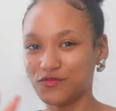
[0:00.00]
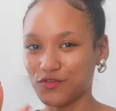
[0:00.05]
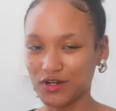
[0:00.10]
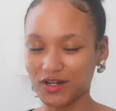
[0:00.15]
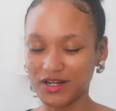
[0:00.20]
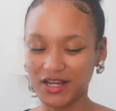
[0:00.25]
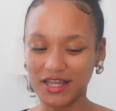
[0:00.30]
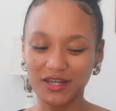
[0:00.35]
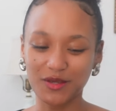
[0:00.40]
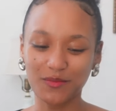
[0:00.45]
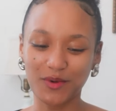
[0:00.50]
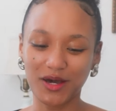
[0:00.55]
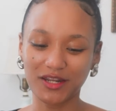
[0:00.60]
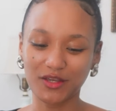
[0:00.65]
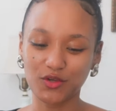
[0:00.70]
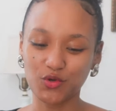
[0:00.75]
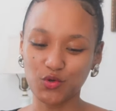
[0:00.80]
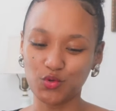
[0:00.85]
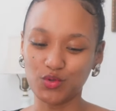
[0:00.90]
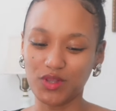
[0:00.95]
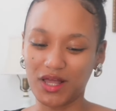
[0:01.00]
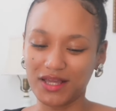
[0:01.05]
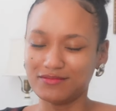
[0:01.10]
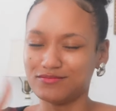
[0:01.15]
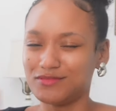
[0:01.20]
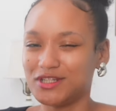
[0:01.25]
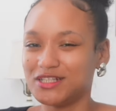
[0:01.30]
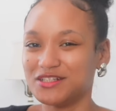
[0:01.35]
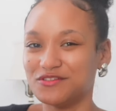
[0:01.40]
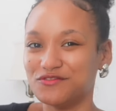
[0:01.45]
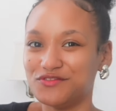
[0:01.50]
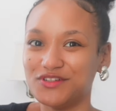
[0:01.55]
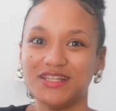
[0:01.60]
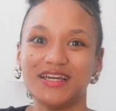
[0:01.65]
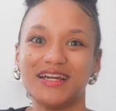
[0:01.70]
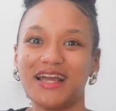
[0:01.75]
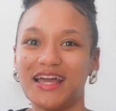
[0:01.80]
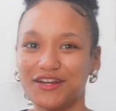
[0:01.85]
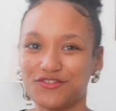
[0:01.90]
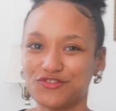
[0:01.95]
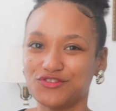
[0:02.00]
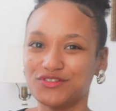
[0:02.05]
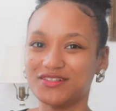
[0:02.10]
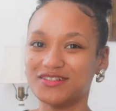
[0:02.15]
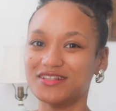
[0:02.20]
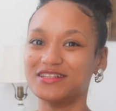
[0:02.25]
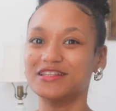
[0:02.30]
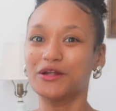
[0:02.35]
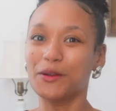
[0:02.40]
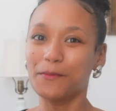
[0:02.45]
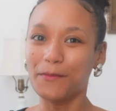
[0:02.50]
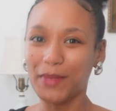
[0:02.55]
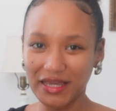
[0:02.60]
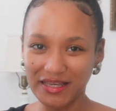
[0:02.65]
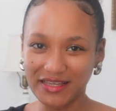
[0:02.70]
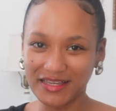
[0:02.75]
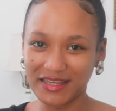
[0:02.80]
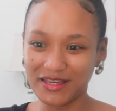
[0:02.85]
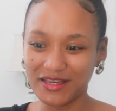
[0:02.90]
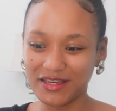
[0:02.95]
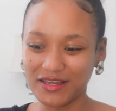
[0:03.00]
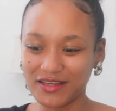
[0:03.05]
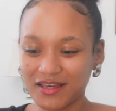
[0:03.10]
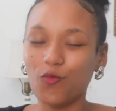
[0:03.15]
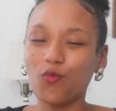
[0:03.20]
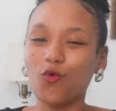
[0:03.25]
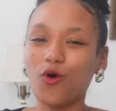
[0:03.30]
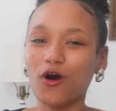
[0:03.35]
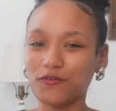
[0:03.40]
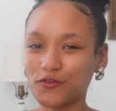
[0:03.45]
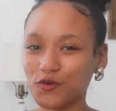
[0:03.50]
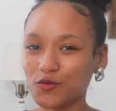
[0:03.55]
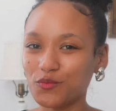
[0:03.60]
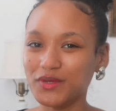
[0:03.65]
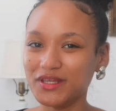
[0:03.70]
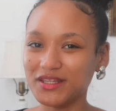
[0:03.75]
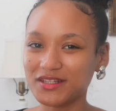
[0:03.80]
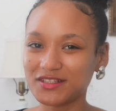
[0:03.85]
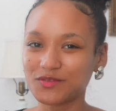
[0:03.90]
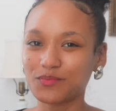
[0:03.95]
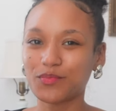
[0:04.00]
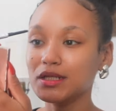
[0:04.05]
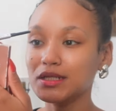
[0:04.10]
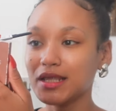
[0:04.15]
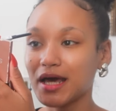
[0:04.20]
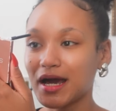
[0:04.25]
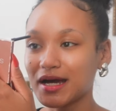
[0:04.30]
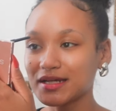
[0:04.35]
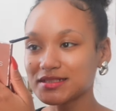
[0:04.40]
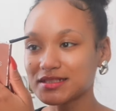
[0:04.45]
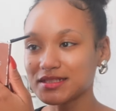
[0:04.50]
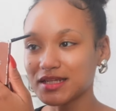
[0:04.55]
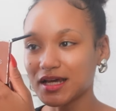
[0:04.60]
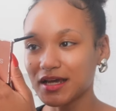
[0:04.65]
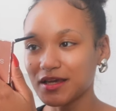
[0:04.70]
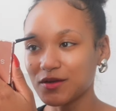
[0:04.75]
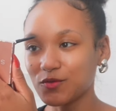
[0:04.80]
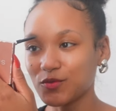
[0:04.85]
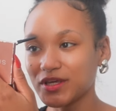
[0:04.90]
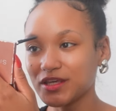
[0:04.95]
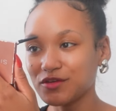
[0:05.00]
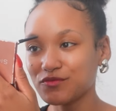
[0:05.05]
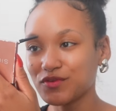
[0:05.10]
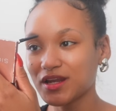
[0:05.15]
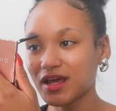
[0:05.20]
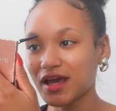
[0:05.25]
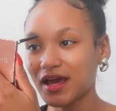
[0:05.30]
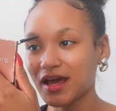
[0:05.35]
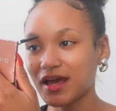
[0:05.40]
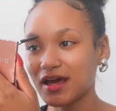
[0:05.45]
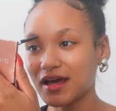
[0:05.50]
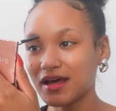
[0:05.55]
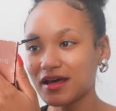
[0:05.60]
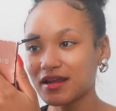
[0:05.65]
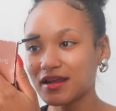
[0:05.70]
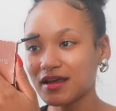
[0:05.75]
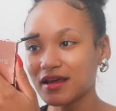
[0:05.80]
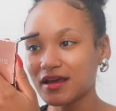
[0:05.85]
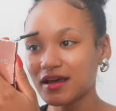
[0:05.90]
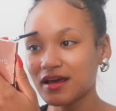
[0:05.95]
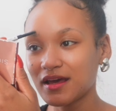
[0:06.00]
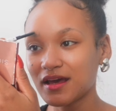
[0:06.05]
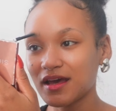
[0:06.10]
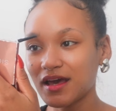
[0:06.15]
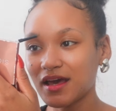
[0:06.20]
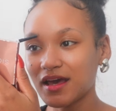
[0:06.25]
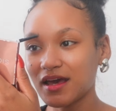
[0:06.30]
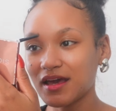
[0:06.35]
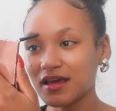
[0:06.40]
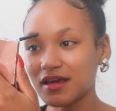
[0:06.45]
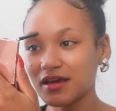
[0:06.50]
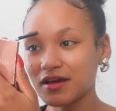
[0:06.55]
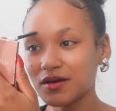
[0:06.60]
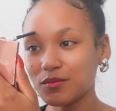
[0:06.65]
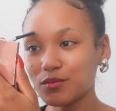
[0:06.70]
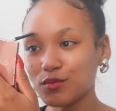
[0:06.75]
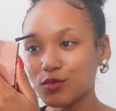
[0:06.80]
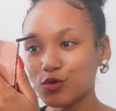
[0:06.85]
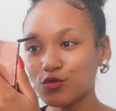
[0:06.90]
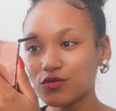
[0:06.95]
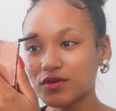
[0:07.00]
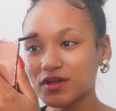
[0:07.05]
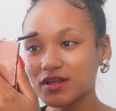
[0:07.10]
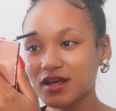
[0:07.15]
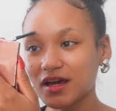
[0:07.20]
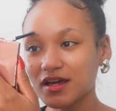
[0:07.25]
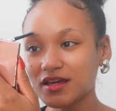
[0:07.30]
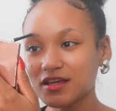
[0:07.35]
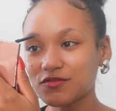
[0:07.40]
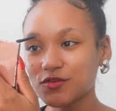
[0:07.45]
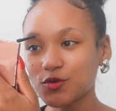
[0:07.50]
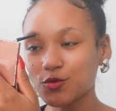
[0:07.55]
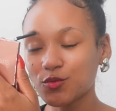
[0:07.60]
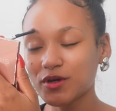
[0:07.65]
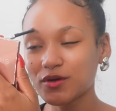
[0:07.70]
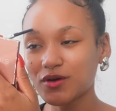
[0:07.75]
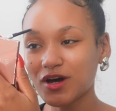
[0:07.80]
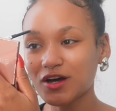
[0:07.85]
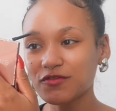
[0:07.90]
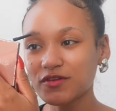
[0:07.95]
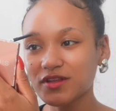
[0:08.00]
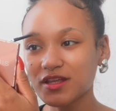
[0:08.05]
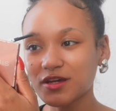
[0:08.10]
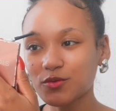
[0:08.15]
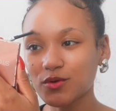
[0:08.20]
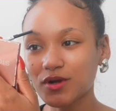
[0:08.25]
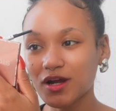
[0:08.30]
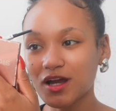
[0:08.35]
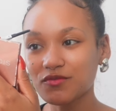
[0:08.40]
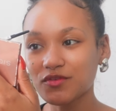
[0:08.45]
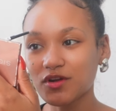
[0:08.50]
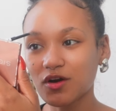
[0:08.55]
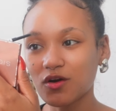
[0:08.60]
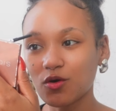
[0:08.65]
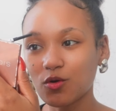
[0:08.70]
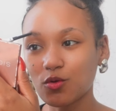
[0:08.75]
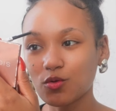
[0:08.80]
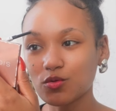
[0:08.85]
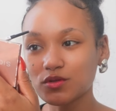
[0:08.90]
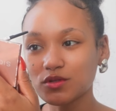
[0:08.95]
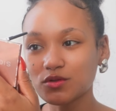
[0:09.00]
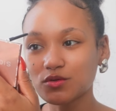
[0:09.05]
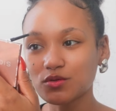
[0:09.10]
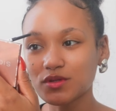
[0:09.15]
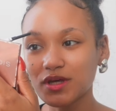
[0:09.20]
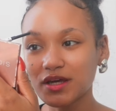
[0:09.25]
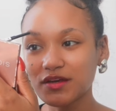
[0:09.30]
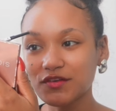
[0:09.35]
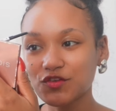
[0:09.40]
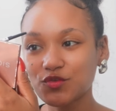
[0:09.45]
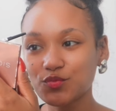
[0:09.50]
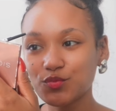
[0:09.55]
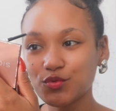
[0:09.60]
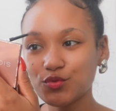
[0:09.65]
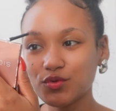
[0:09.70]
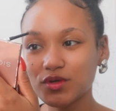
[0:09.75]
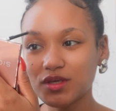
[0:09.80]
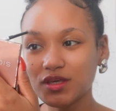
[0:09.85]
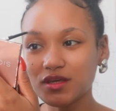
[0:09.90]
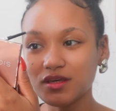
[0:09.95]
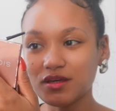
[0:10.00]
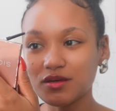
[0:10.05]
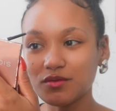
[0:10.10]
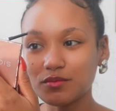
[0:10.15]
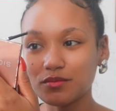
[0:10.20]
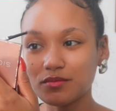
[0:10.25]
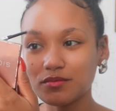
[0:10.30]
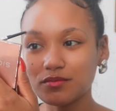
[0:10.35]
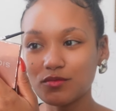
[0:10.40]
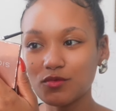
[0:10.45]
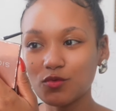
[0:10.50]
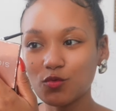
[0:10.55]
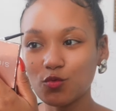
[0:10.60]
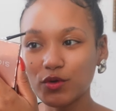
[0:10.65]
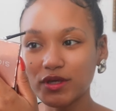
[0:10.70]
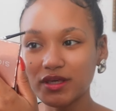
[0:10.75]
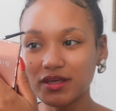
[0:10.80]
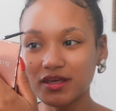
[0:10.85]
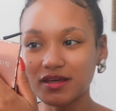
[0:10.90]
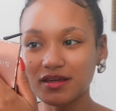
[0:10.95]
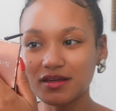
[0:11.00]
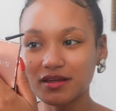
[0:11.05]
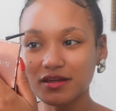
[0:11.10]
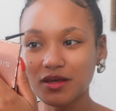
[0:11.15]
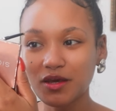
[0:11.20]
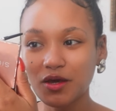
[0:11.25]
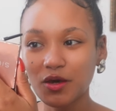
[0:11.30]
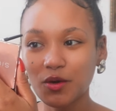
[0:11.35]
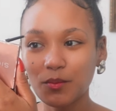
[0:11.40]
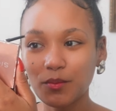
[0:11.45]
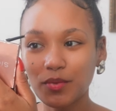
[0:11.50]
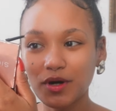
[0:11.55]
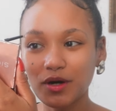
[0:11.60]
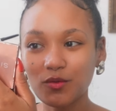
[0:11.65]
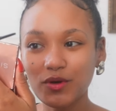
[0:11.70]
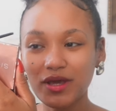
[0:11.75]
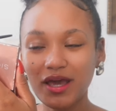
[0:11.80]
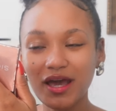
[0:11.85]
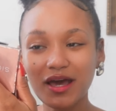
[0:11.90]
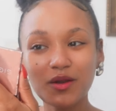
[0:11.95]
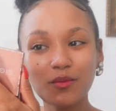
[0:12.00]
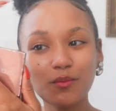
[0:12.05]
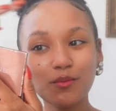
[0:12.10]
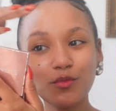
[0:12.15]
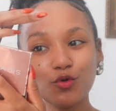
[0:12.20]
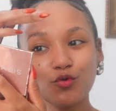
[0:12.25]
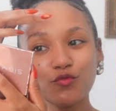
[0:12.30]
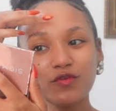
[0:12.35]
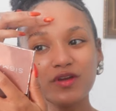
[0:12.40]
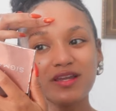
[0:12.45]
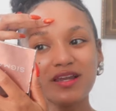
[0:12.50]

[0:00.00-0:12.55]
for anybody who like doesn't feel like actually sitting there making waffle mix. Last night we even had a movie night, if you will. I feel like we're having a whole little like spooky weekend, but we had a movie